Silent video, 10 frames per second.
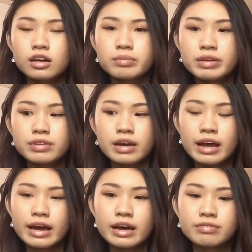If you
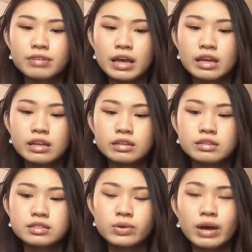have and
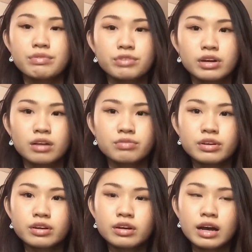still haven't
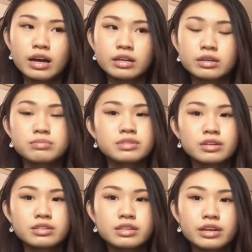recovered, I am
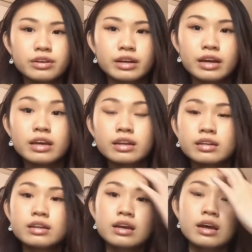sorry to hear that, and
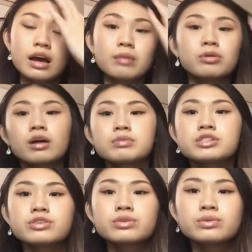I promise
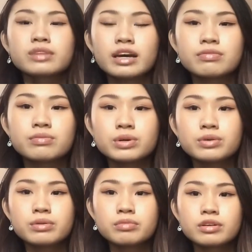you life will
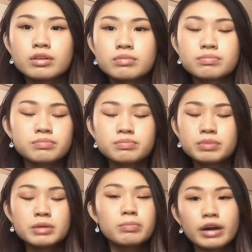
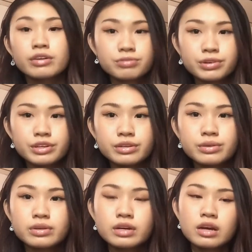be better for you
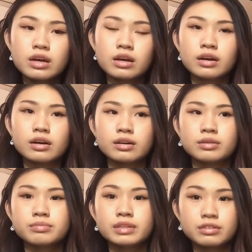
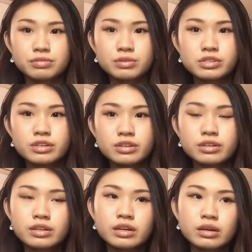in the future,
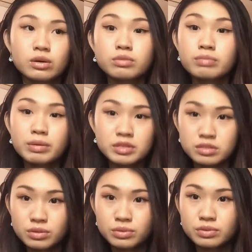or maybe
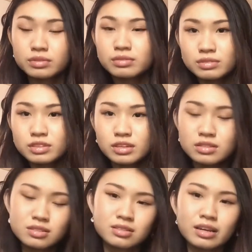soon.
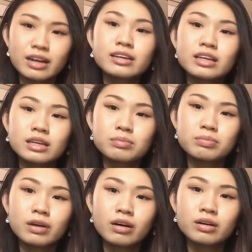just gotta keep
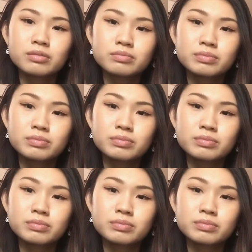on